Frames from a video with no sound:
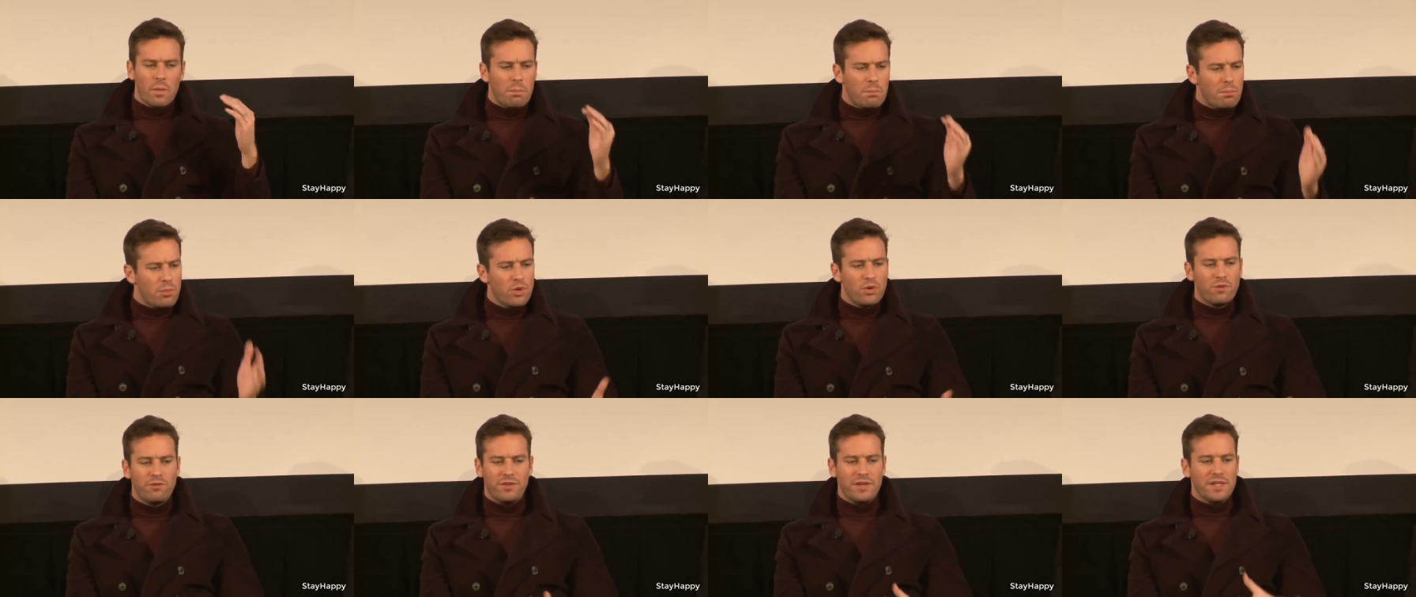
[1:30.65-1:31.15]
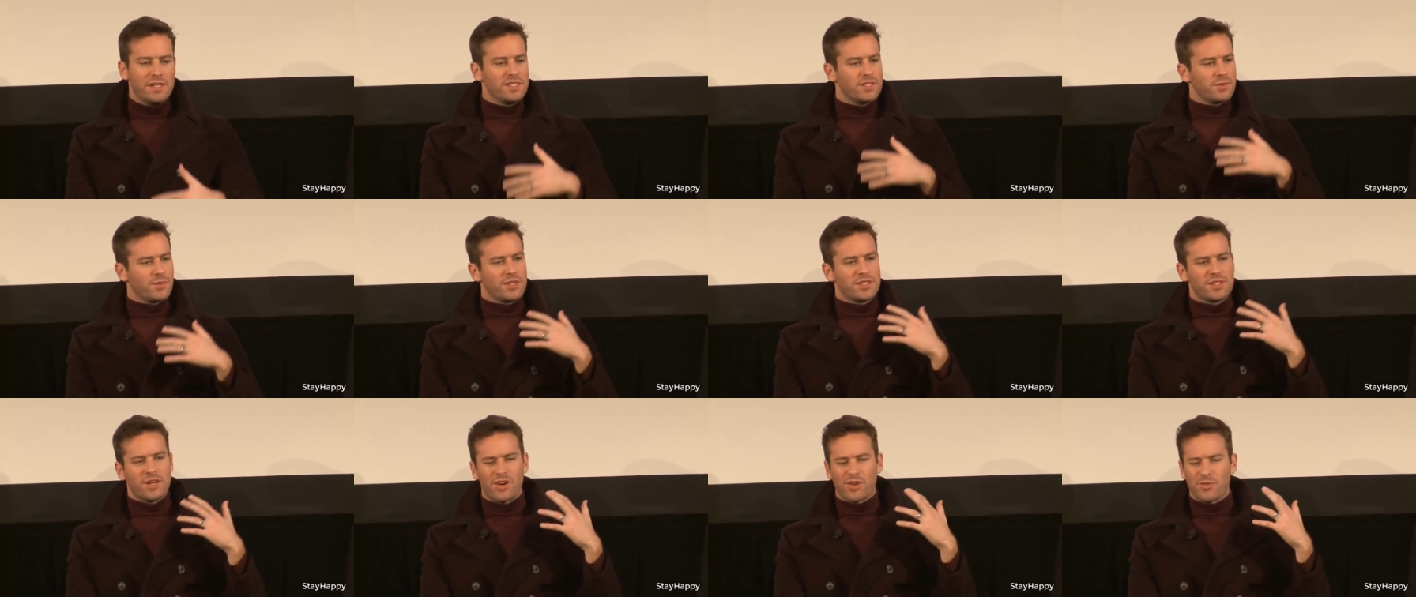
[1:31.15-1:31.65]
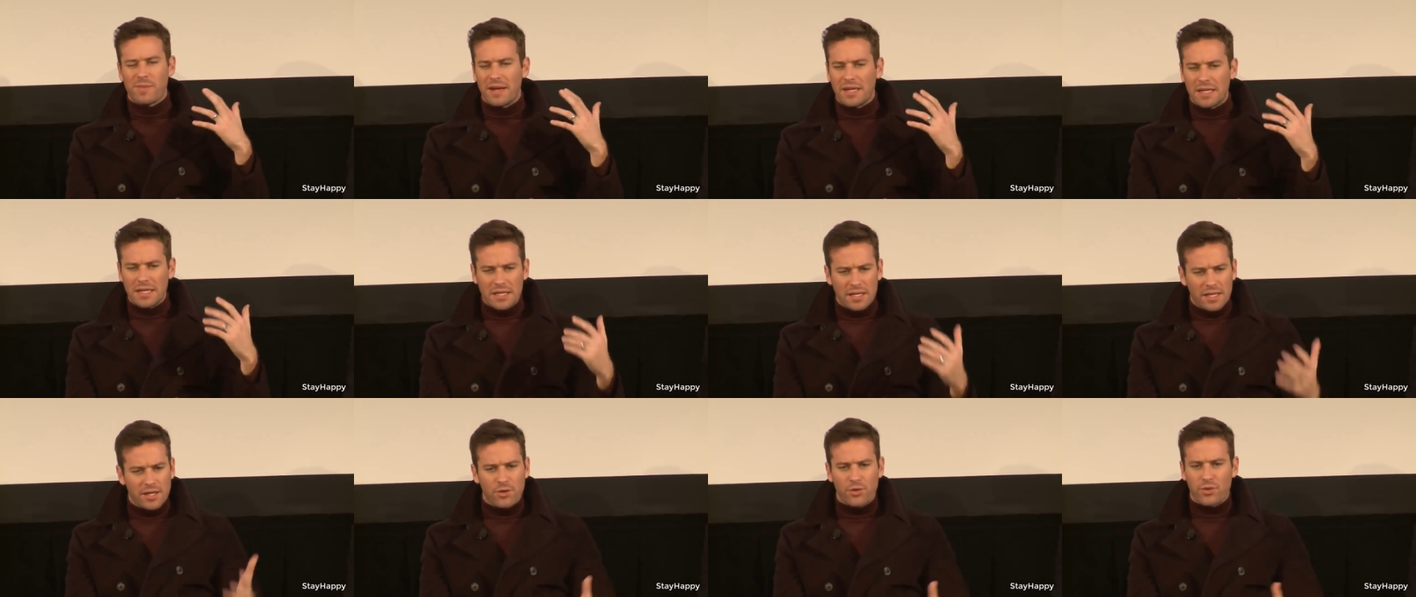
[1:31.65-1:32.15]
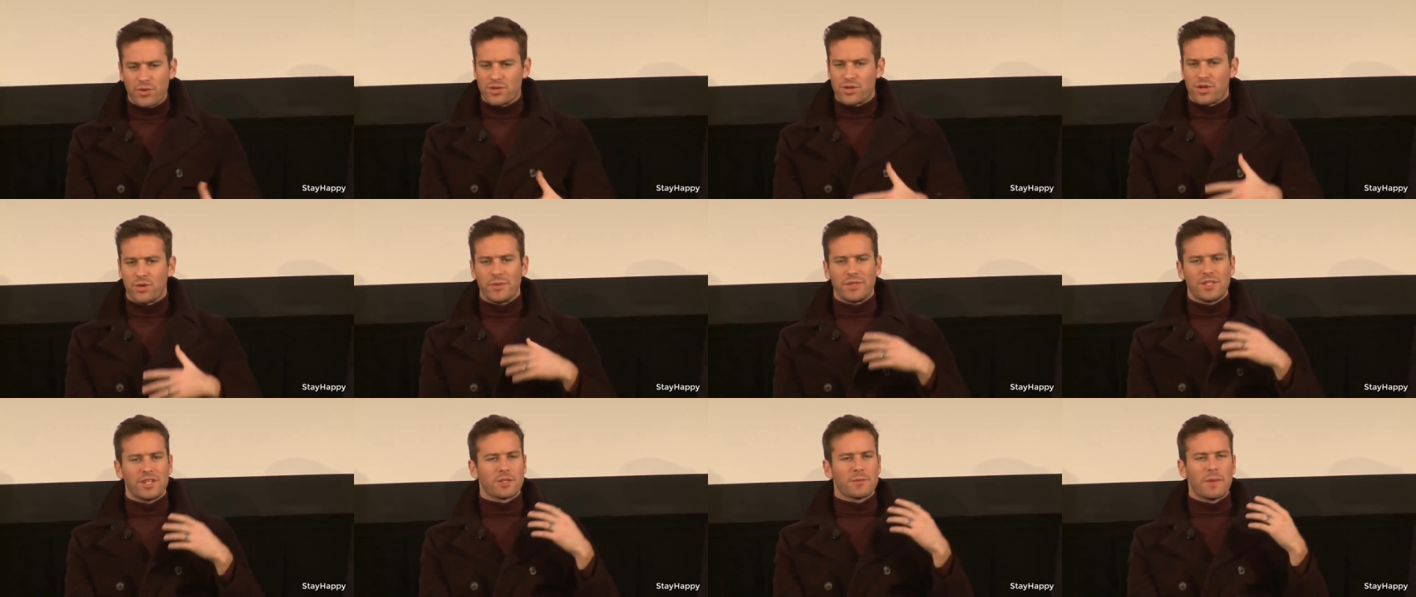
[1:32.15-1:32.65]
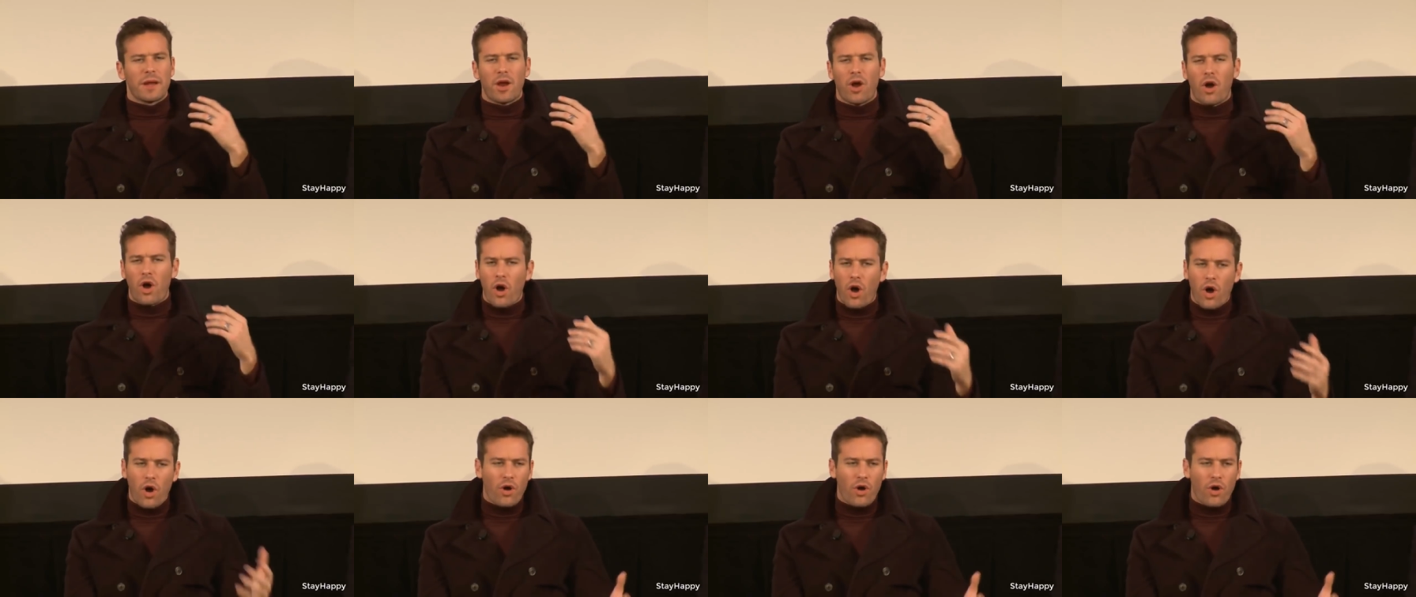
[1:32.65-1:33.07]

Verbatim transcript: movies and we talked about literature and we talked about